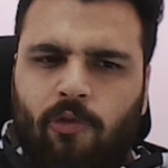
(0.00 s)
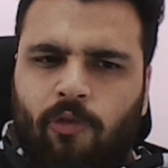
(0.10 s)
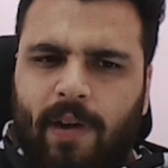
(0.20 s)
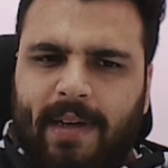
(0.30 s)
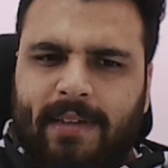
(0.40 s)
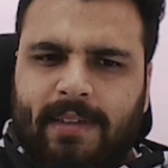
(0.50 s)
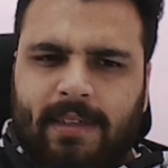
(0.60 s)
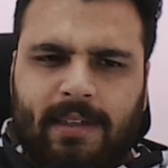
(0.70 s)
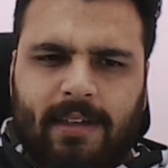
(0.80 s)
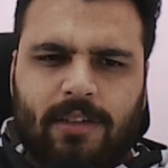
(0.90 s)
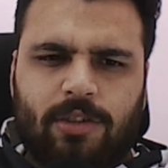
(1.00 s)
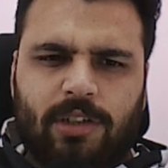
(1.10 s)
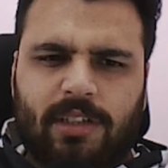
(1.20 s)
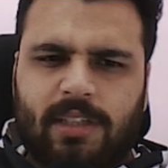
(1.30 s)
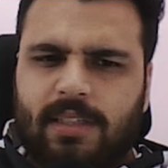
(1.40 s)
White does
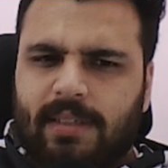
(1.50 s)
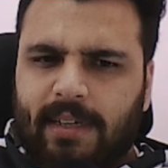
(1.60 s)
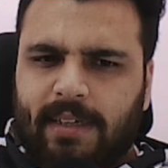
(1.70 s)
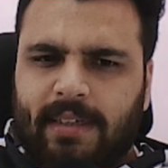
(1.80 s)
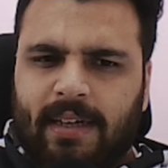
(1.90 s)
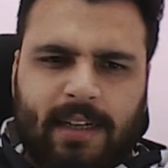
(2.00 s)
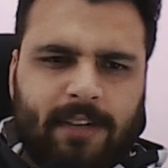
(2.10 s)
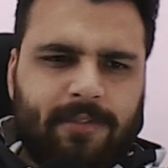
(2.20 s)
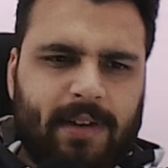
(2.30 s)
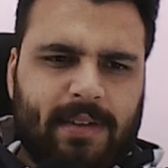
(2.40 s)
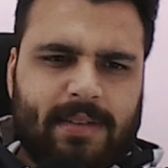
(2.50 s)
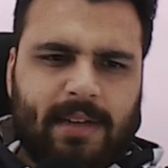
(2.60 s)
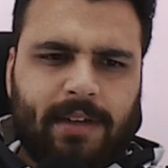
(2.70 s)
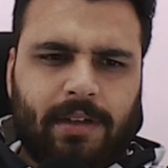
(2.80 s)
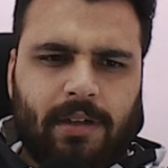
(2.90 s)
not just sit and defend the
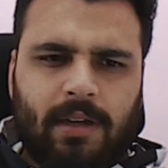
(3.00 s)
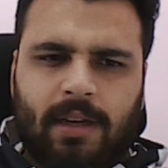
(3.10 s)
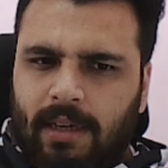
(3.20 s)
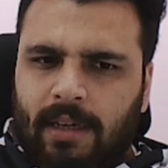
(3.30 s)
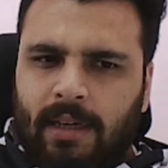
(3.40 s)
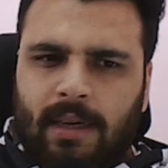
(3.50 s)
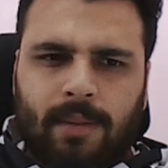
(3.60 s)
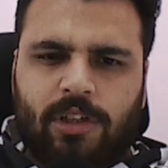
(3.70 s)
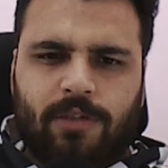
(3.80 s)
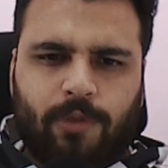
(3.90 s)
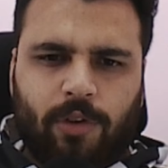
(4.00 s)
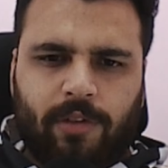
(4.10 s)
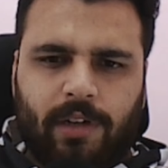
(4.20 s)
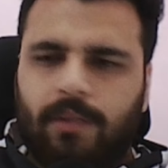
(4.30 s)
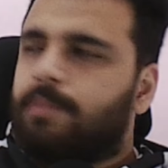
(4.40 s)
center, he pushes
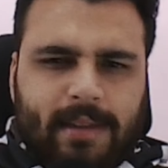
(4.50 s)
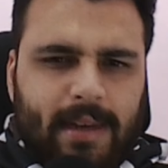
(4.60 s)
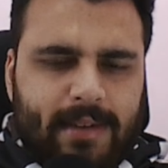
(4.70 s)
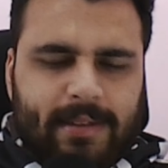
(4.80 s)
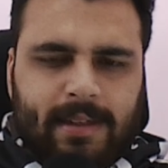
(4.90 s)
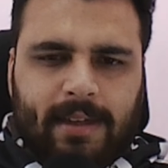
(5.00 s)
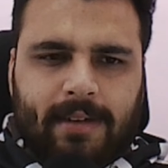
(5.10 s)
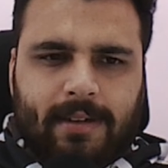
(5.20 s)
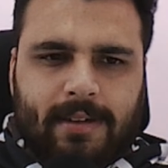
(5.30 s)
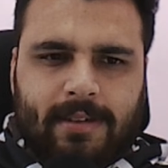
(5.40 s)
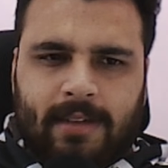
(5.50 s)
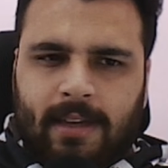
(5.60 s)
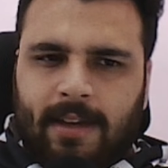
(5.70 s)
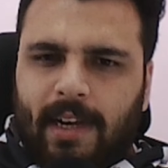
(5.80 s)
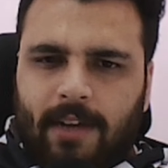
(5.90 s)
forward. And the lesson here is
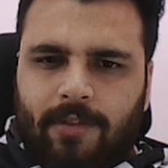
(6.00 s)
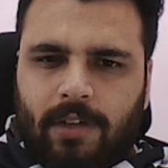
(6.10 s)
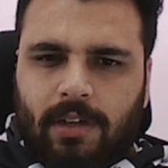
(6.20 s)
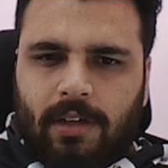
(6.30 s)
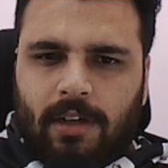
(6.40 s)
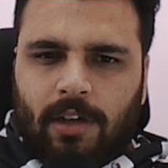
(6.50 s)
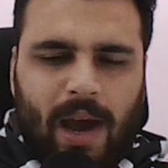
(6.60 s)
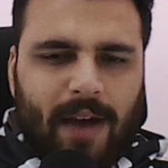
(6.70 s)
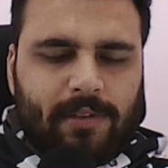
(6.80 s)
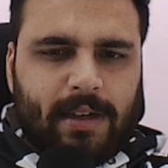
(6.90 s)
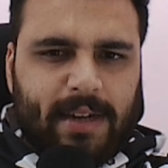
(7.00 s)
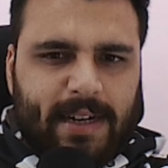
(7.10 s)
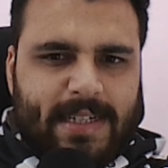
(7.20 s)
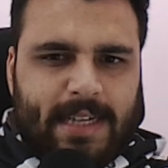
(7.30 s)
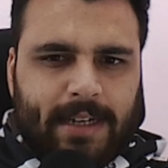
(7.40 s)
whenever you have the
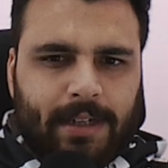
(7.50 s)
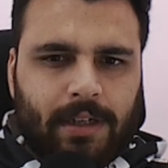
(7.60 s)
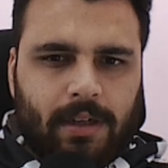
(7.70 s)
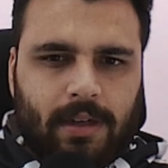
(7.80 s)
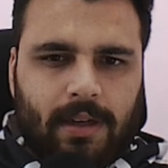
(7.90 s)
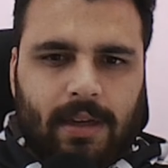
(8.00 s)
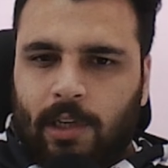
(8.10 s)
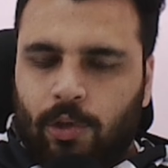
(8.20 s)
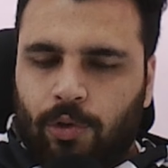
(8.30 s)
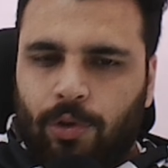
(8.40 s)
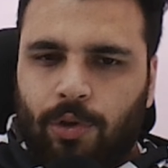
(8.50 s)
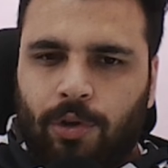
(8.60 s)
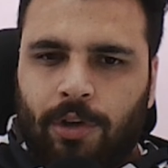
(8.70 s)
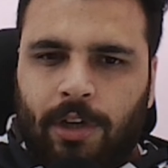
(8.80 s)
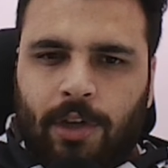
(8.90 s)
great center and you
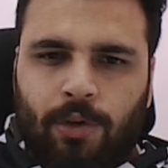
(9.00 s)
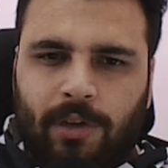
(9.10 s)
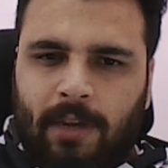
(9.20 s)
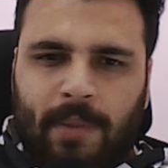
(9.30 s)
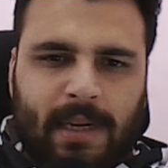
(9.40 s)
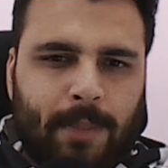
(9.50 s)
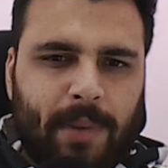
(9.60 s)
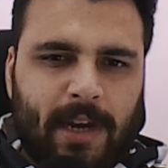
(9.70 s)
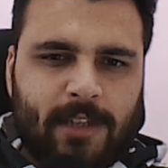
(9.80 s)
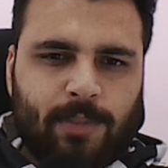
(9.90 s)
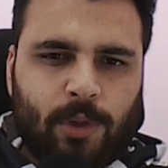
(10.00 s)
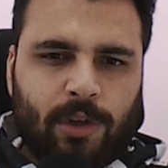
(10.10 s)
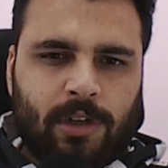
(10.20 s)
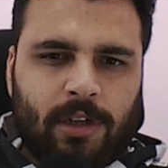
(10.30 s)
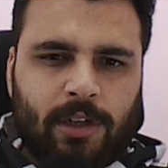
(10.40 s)
know you can make a pass
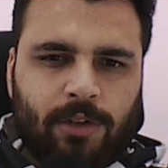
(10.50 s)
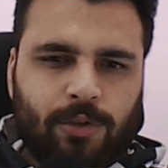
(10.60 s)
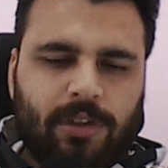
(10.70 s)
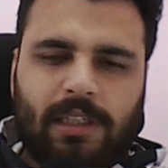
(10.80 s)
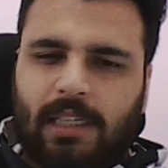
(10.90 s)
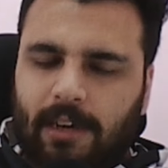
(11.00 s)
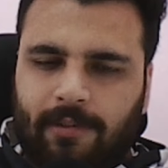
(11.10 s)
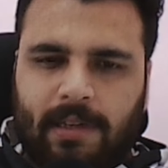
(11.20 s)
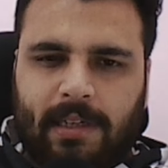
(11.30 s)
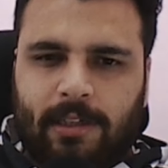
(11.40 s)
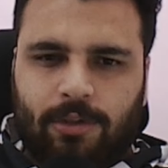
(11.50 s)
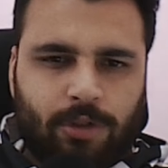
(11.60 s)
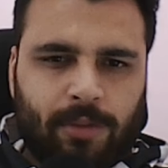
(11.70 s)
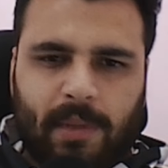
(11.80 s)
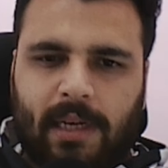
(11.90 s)
pawn, you definitely
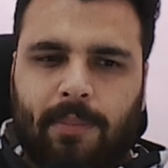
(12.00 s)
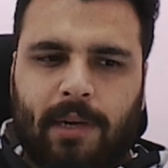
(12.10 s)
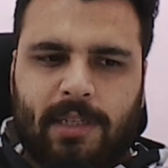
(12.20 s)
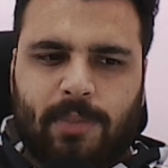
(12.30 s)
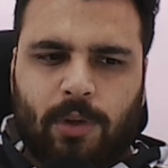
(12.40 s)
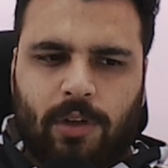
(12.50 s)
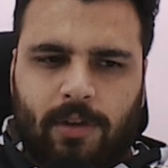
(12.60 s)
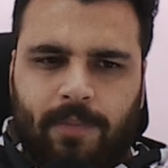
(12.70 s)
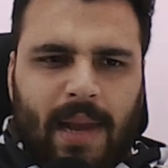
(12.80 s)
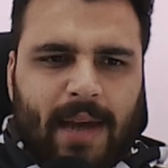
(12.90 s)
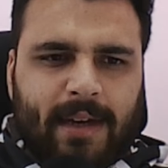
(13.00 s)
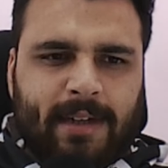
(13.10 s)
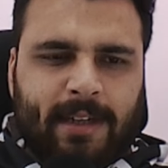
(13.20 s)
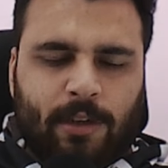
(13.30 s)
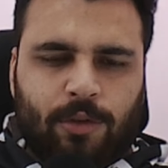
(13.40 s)
should make a pass pawn. Black
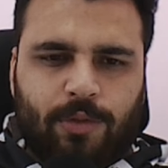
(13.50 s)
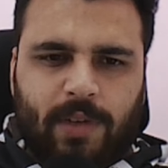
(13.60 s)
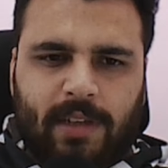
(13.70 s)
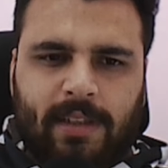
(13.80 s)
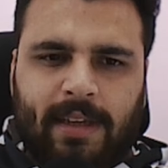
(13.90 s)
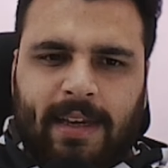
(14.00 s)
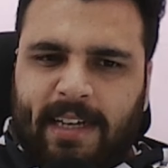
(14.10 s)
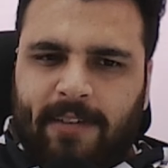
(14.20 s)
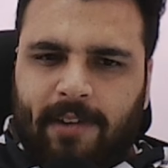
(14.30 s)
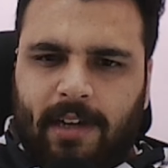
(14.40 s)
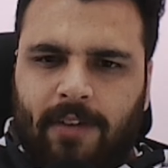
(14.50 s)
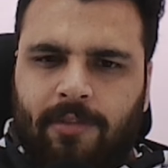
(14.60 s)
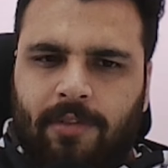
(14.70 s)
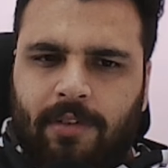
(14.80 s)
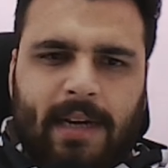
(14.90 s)
continues with
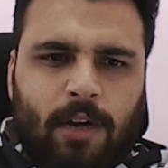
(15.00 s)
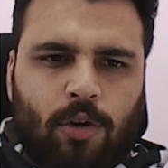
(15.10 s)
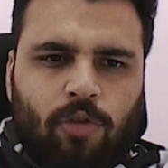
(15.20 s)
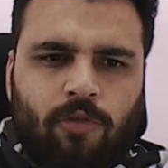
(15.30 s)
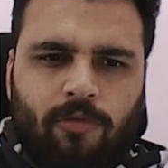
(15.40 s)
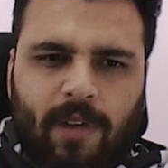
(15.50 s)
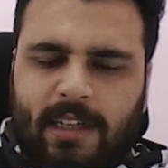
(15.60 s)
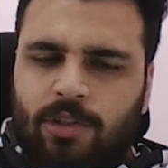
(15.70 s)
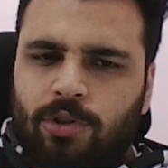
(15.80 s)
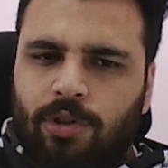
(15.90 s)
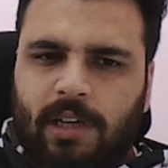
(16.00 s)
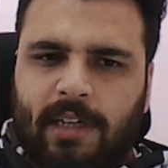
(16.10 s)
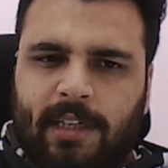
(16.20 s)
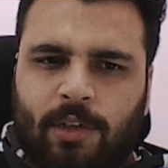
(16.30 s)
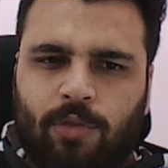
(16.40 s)
ed5, and now white should
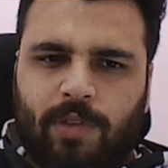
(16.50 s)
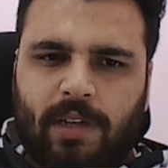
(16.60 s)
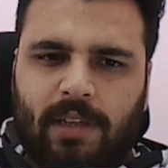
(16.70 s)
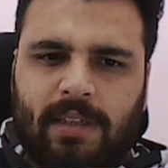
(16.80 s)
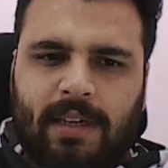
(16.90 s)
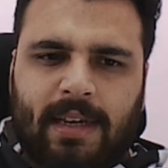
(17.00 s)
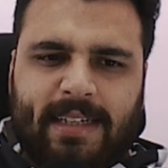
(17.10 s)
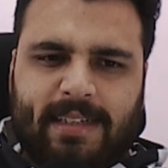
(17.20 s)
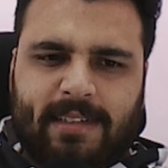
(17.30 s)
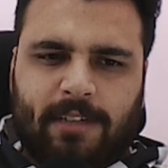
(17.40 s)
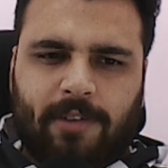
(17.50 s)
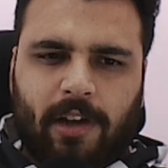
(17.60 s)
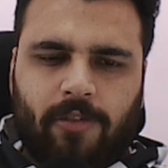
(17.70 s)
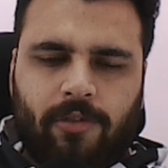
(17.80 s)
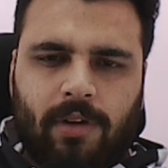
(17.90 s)
continue with e takes
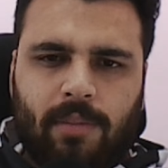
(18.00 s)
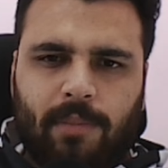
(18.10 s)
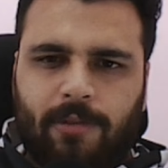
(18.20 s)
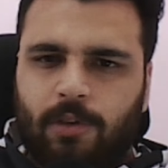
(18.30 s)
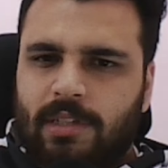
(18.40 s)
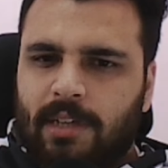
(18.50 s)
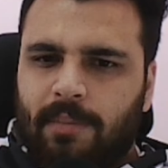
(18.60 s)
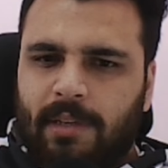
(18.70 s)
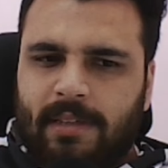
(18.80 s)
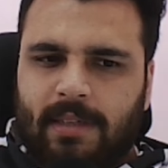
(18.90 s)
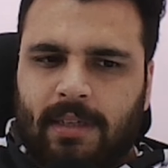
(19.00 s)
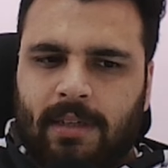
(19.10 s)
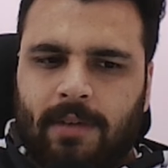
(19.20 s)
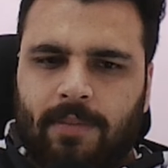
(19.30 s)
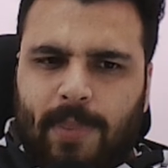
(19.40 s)
d5, but for some
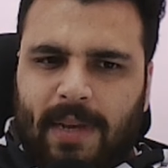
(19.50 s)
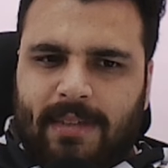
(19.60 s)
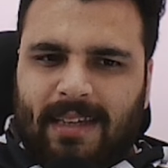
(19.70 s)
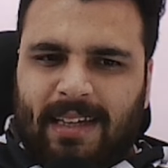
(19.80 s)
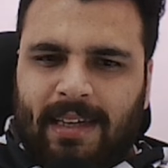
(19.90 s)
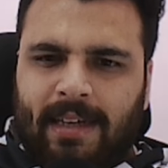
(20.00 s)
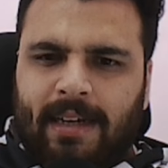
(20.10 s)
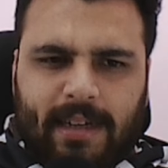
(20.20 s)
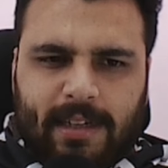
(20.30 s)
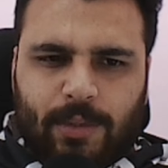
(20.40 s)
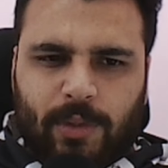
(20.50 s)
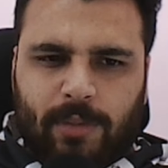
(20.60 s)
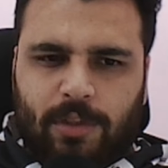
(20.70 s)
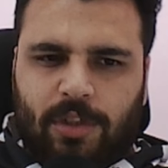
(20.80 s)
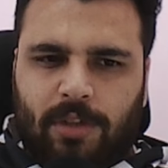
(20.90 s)
reason, Spassky takes
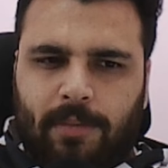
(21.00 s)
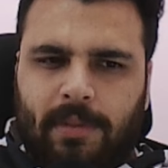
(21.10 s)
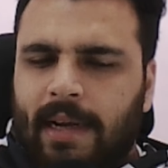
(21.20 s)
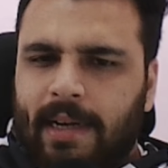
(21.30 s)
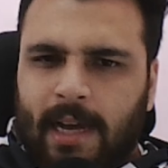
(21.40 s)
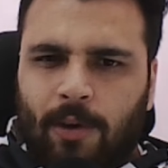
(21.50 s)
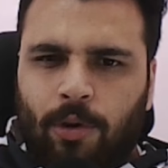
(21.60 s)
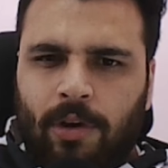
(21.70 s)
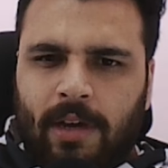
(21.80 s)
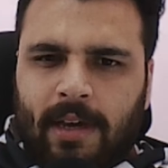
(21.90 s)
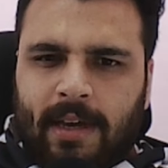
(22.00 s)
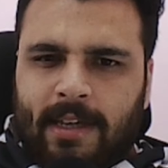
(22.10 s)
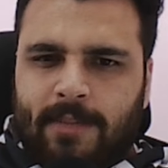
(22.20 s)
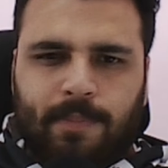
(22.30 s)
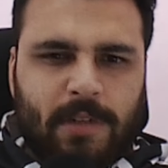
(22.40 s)
with bishop. And now
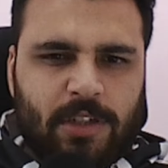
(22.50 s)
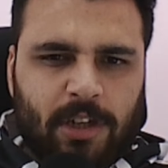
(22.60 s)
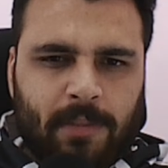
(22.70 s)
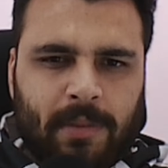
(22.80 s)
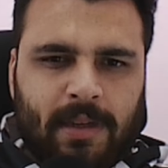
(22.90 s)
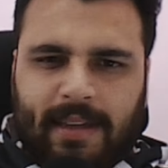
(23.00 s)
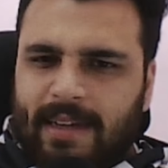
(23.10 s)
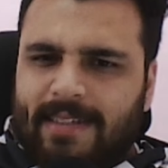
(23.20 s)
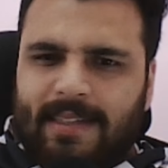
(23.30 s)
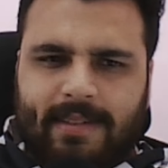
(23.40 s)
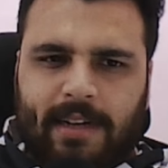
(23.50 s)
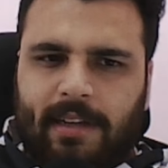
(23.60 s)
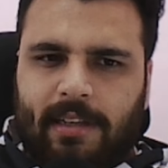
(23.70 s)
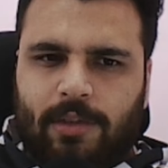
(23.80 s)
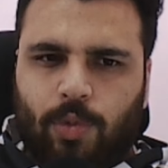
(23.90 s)
his bishop gets a
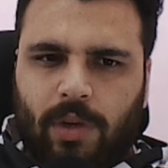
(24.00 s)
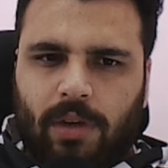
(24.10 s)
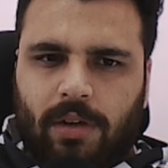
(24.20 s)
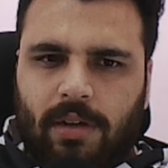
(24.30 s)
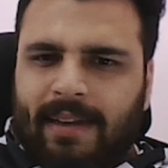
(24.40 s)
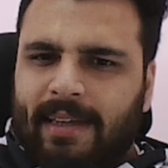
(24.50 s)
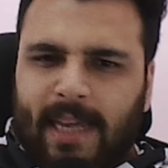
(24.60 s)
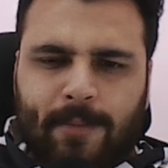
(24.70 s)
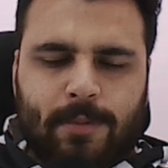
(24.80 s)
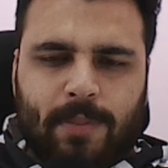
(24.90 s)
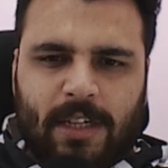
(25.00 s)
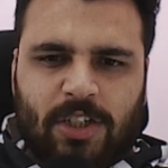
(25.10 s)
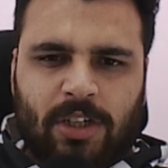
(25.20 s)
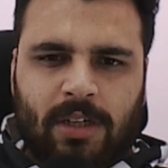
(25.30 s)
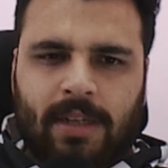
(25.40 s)
central square and keeps
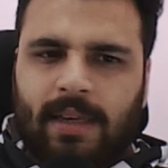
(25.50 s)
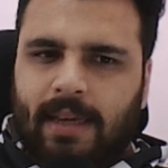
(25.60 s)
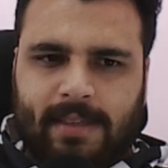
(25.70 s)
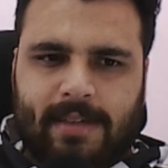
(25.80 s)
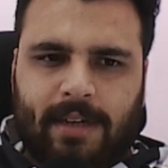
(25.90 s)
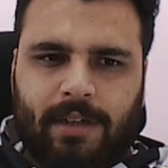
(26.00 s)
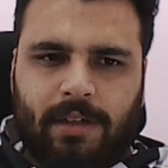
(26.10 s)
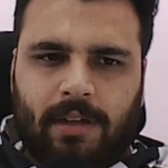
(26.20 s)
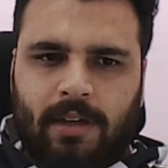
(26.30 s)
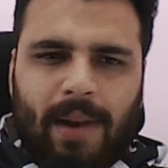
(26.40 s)
pressure in the center.